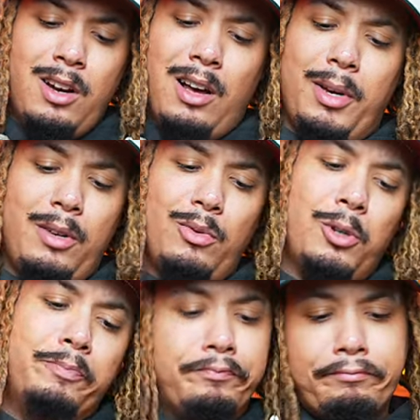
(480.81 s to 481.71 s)
I mean,
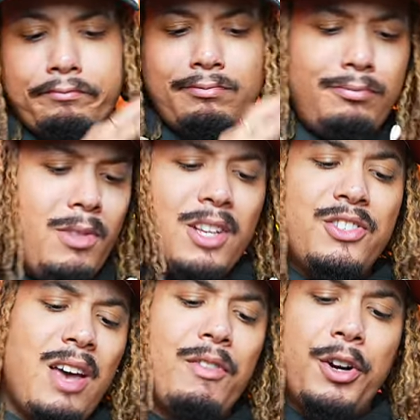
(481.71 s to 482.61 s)
well,
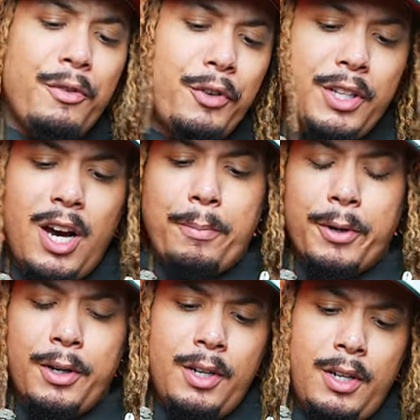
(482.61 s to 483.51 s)
700 dollars for the
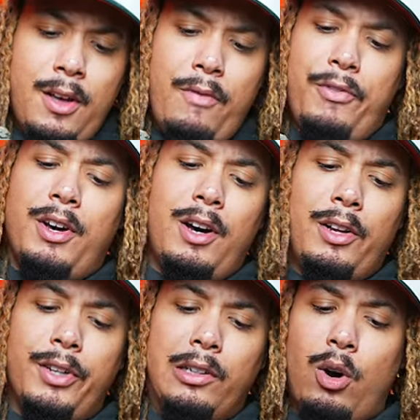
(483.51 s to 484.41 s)
upper.
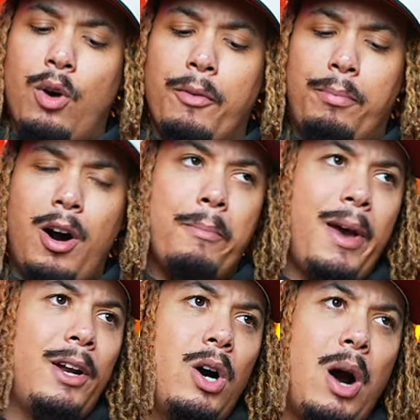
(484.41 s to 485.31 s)
The, the lower from
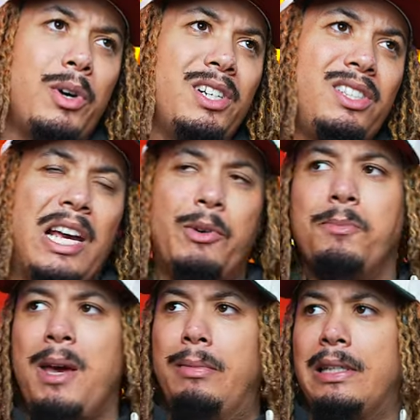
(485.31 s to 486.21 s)
Palmetto, I want to say was
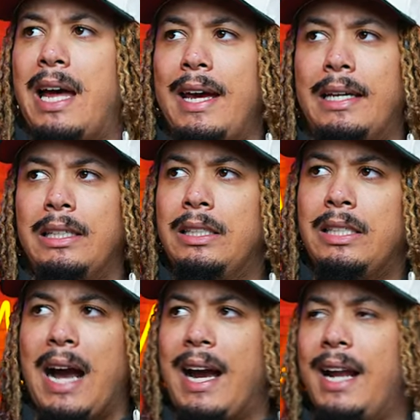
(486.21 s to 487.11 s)
maybe like,
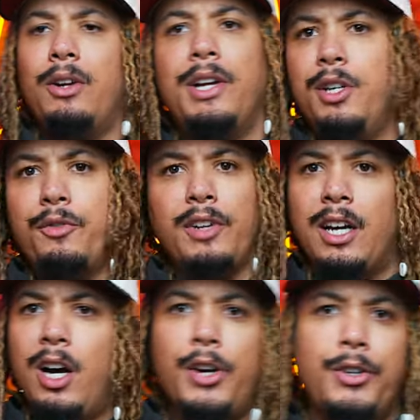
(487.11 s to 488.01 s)
I got it on a deal for like
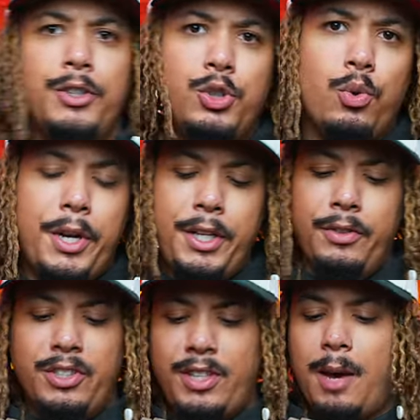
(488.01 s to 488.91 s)
120. dollars
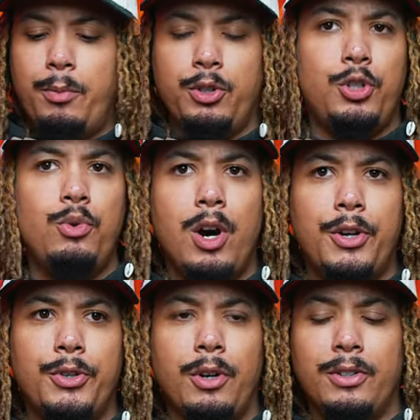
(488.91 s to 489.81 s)
The stamp was
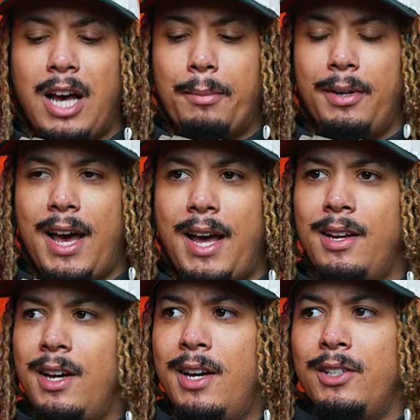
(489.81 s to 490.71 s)
200 dollars on top of that.
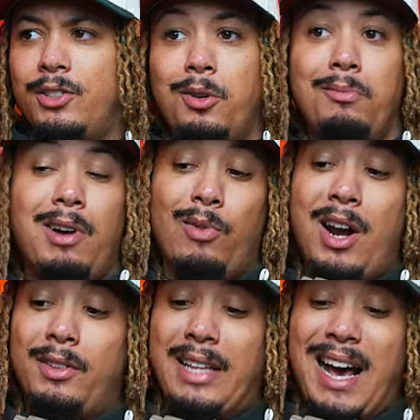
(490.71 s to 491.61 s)
So
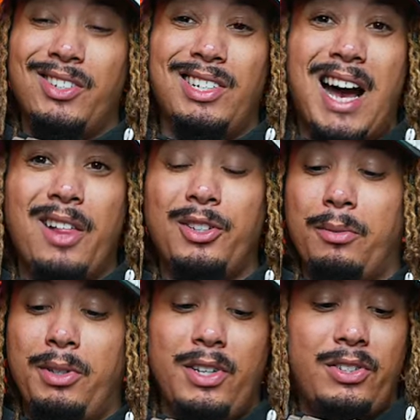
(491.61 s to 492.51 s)
around a thousand dollars. I
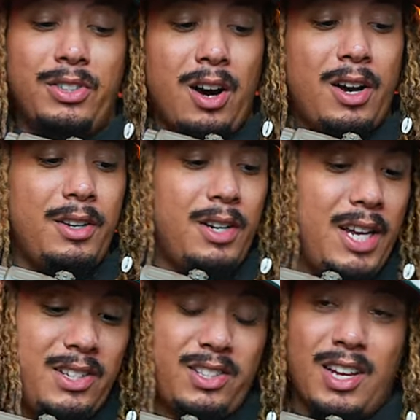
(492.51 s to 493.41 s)
mean, this gun
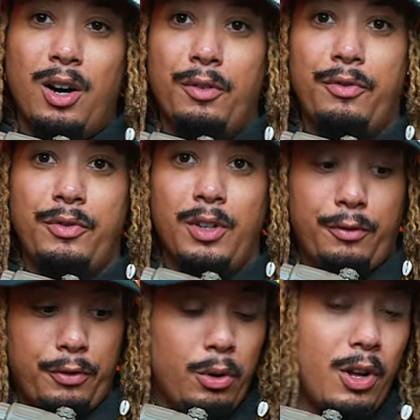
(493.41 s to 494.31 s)
itself, the
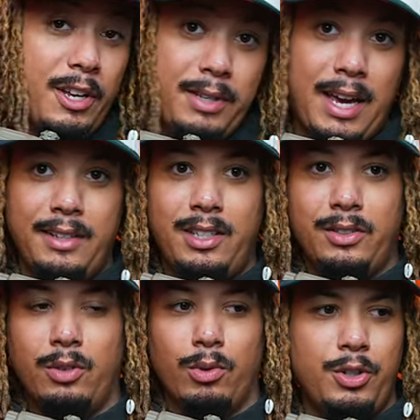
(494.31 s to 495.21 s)
full MK18 is
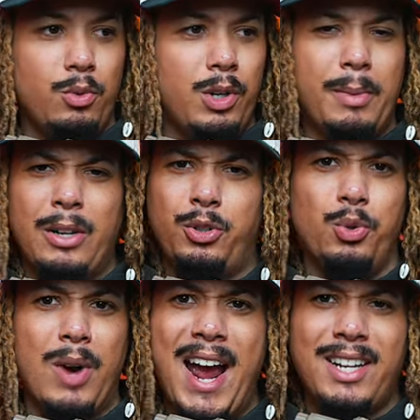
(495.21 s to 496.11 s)
gonna run you what about two
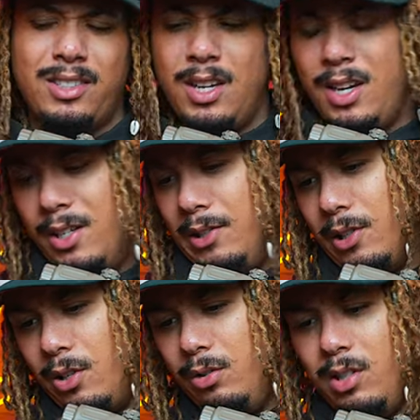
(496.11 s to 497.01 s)
racks.
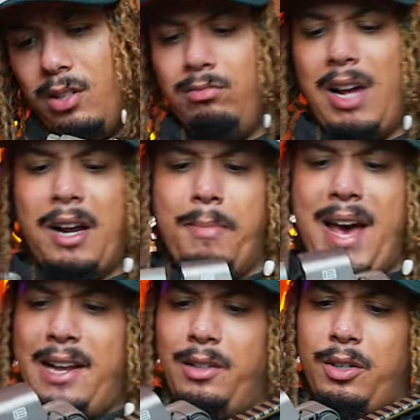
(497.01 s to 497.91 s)
So you know, not a
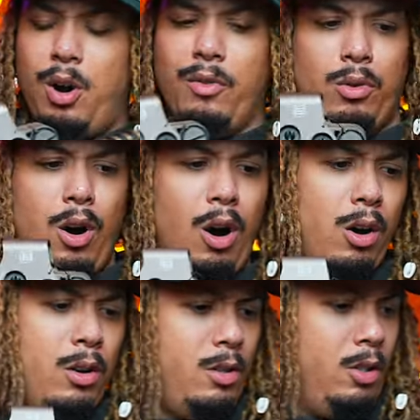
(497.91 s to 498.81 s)
bad look
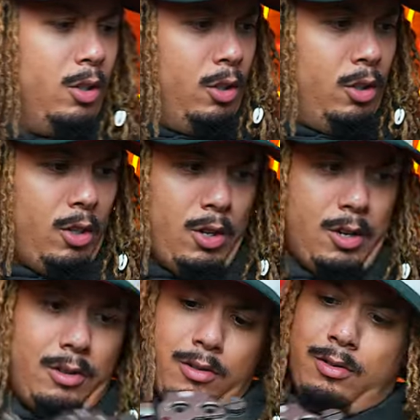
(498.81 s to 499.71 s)
overall
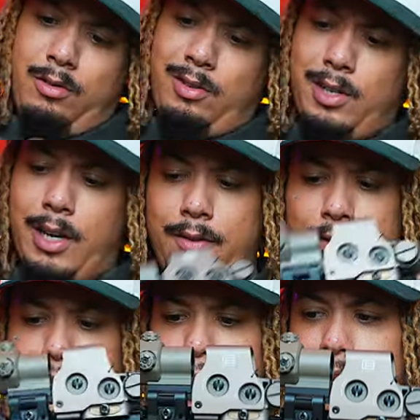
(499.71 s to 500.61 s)
in
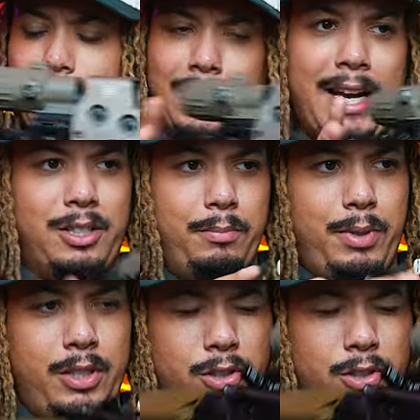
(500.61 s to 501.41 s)
the uh, collection piece.